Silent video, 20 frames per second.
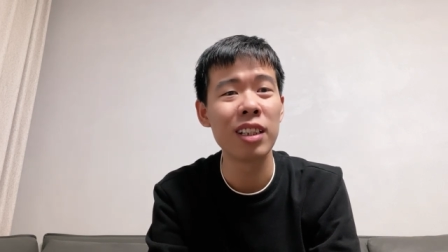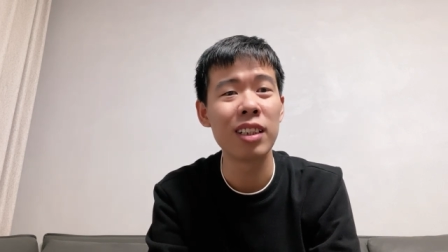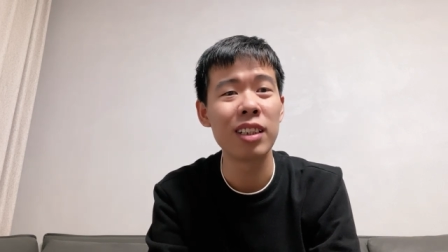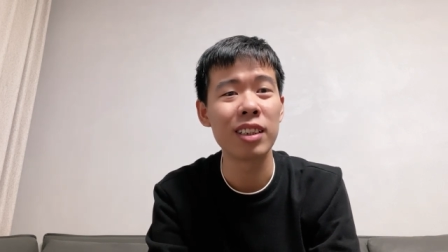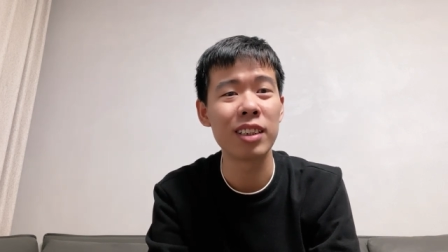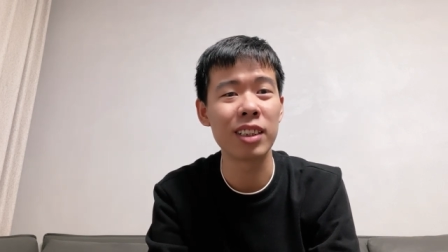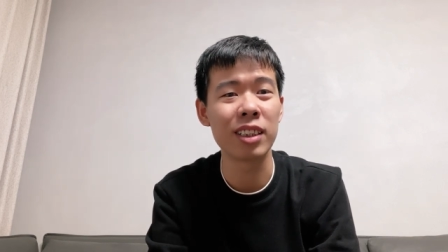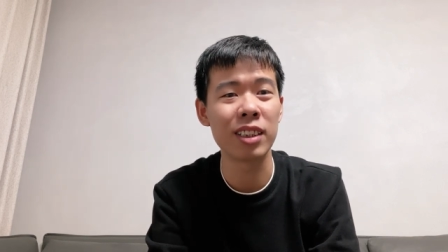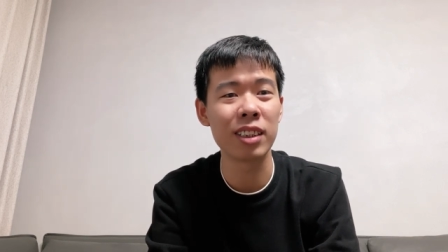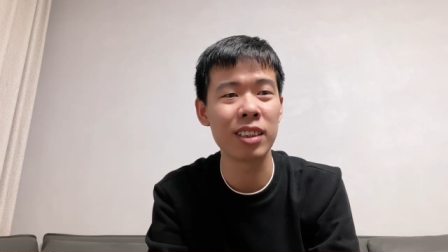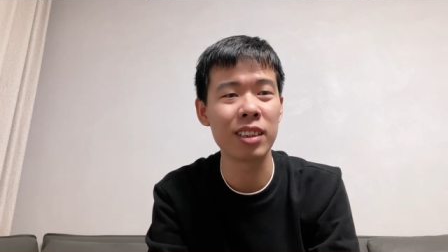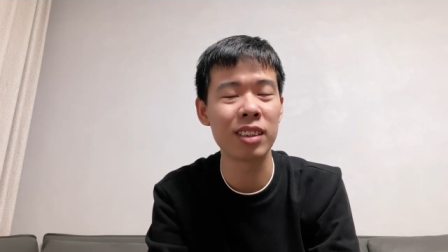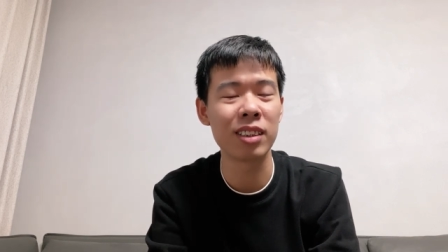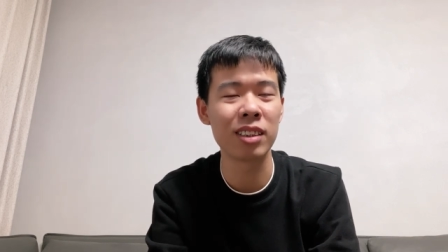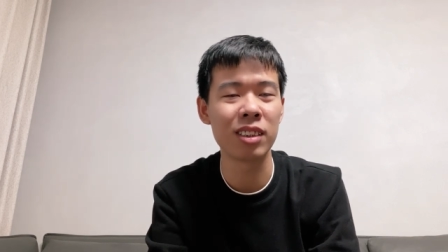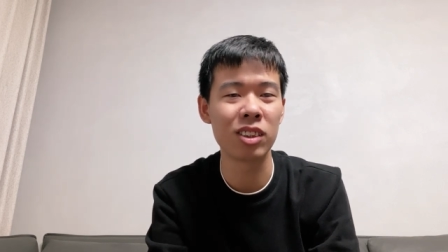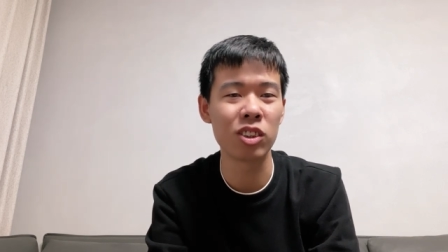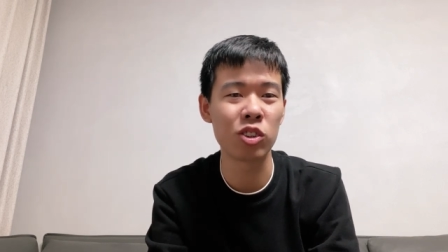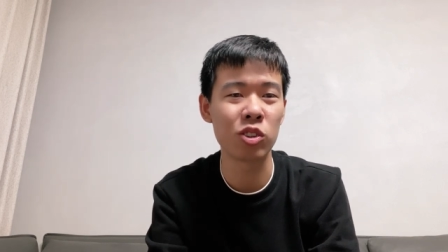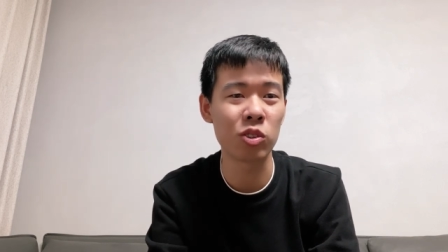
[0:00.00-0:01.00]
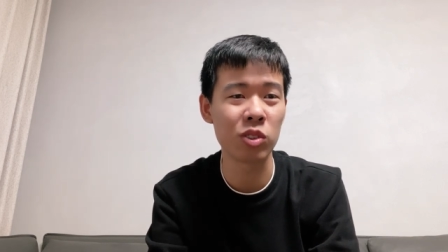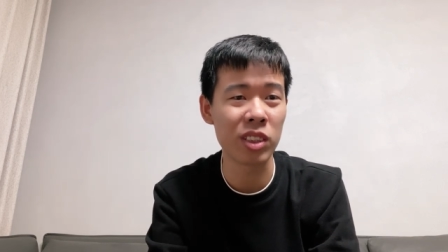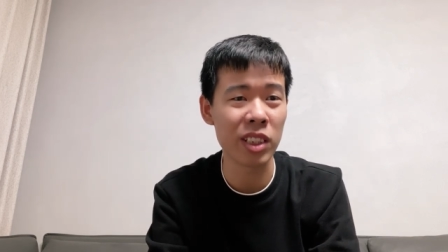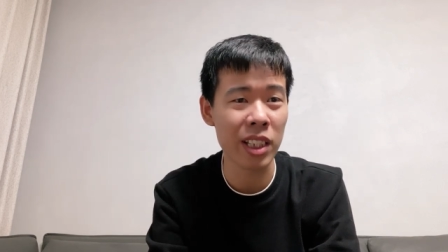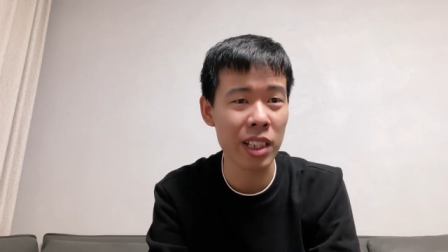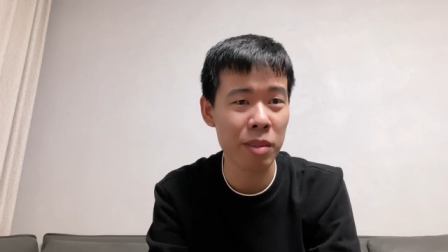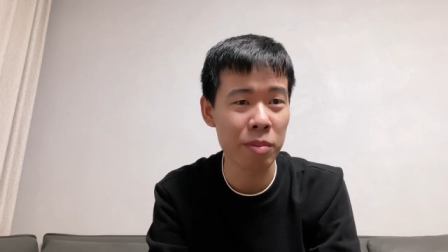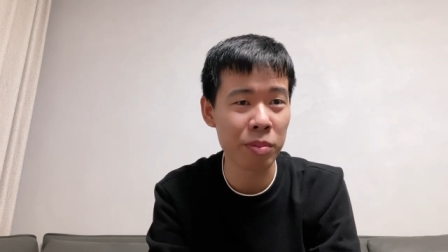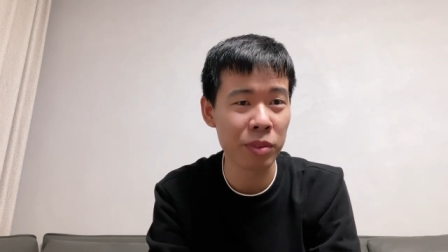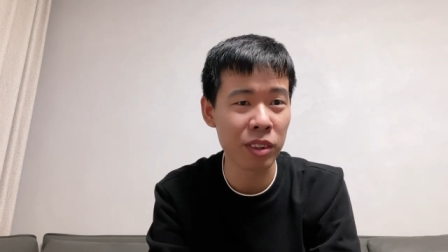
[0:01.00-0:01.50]
in a
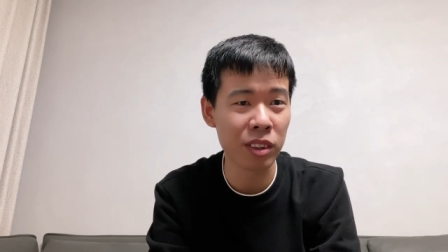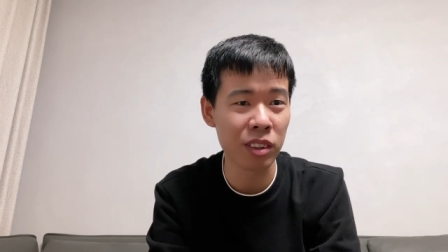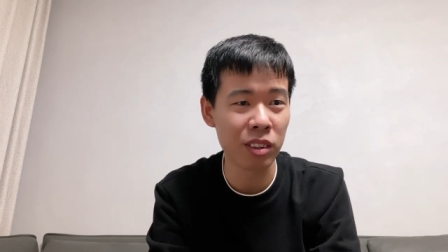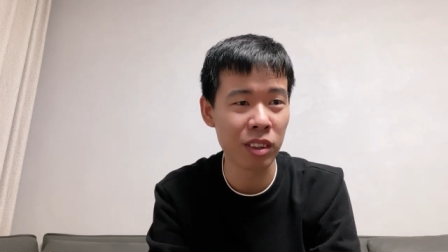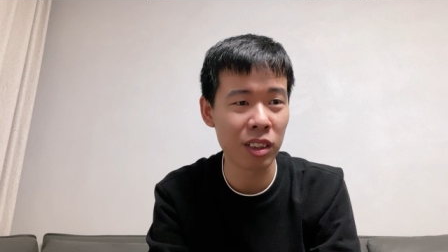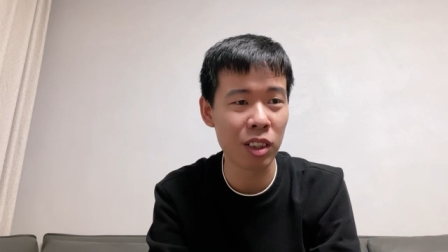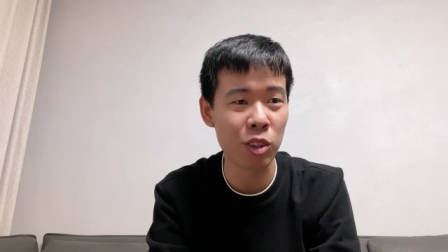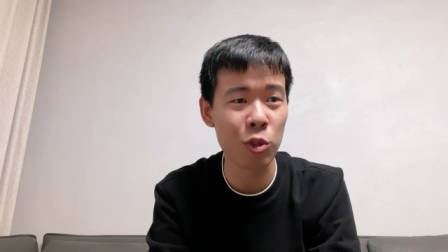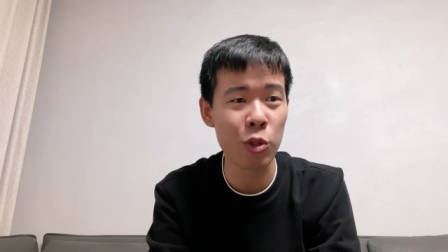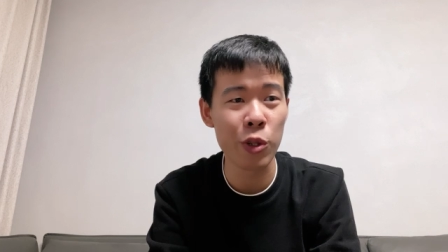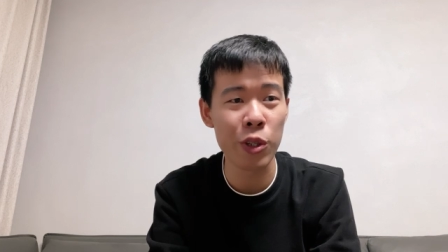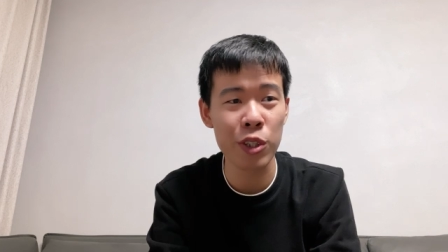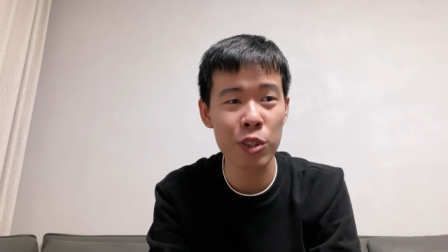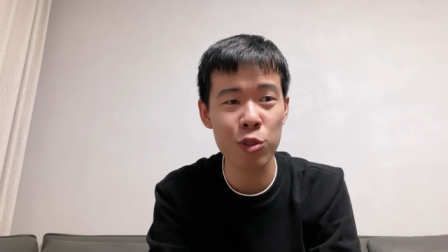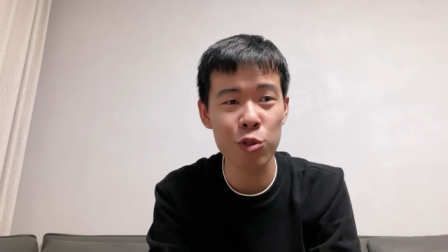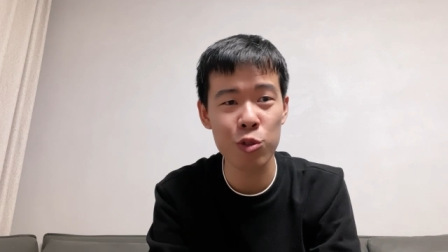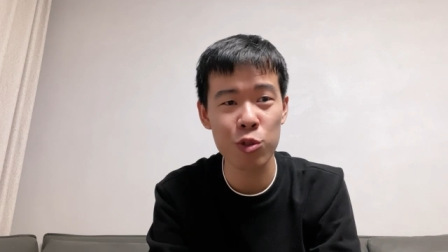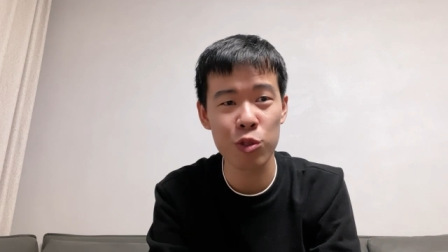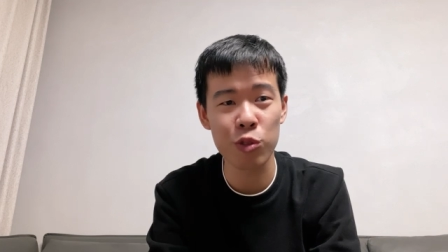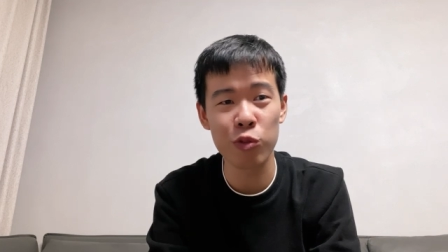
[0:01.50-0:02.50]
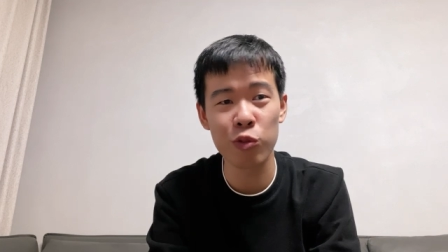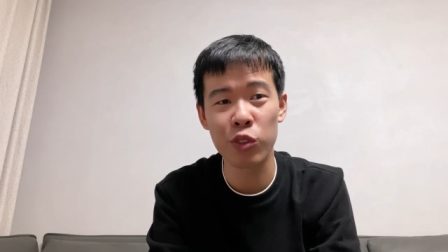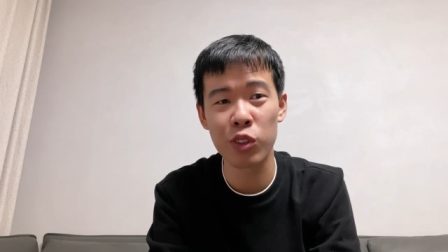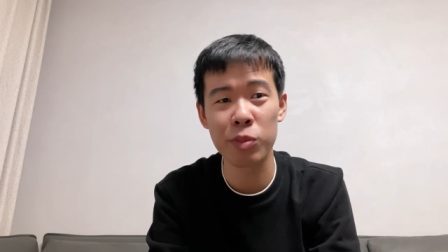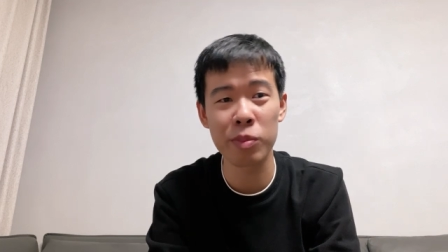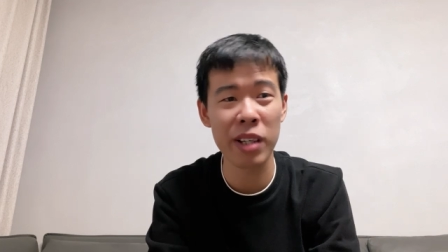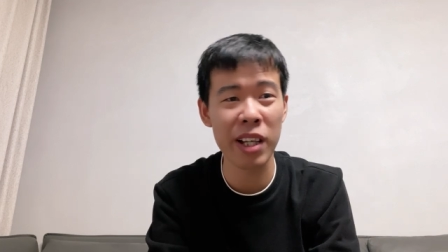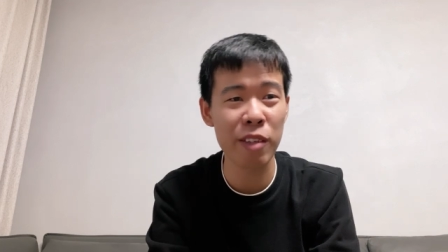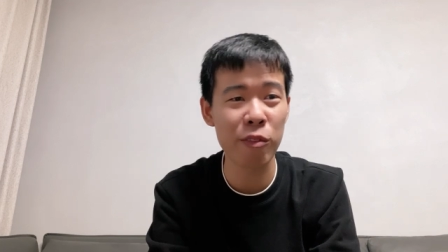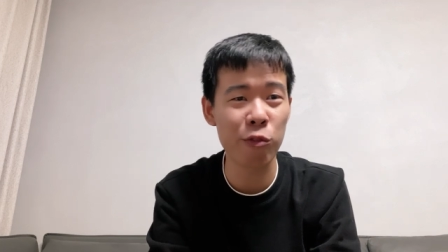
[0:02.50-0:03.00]
suitable range for
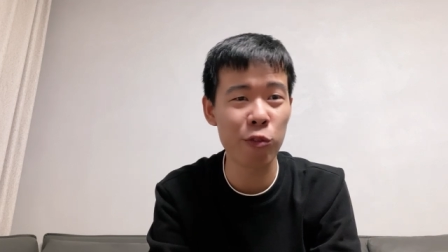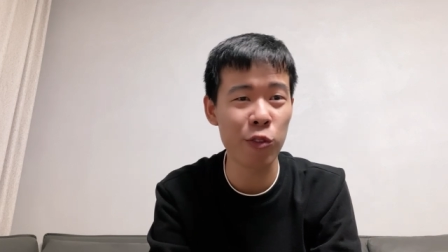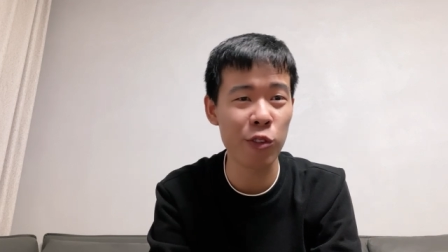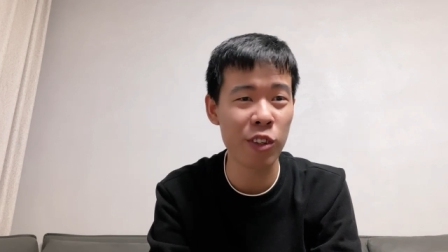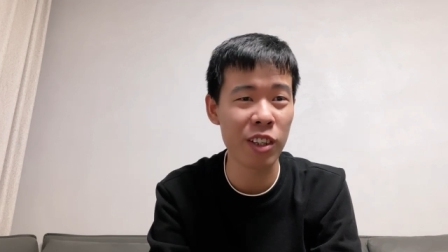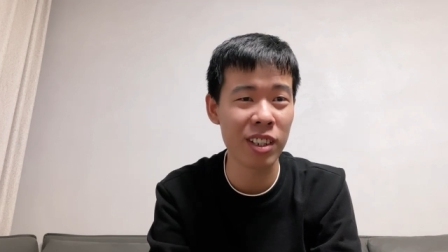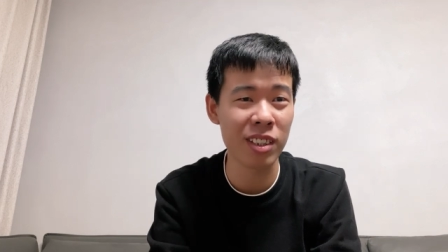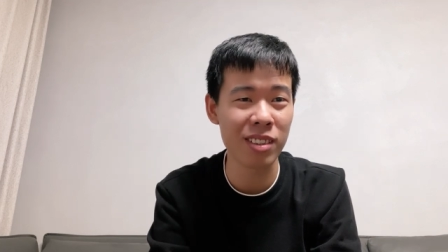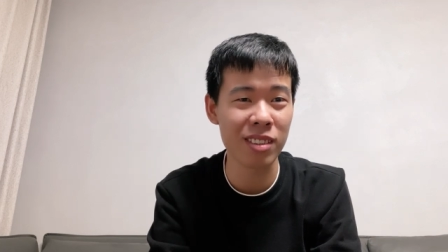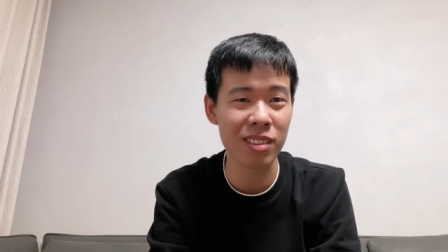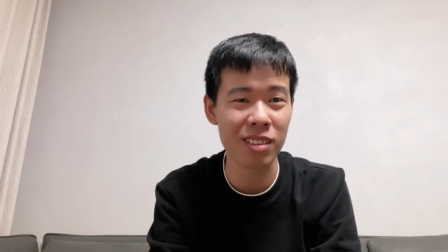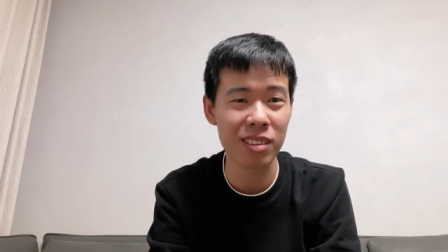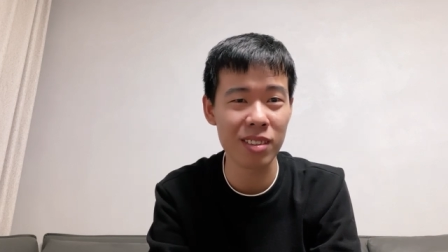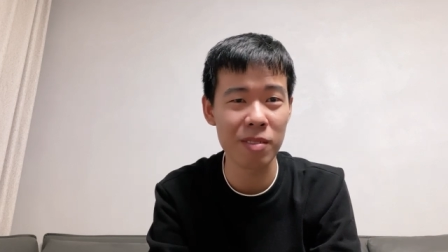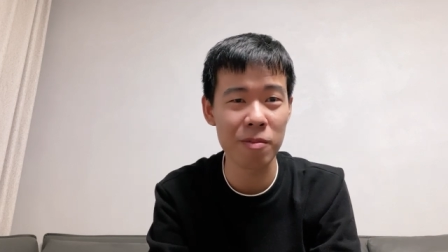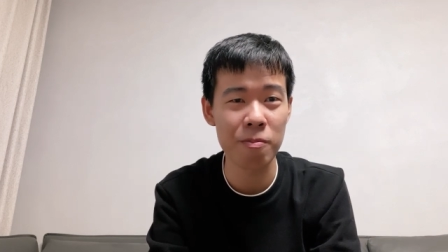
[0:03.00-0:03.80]
my friends.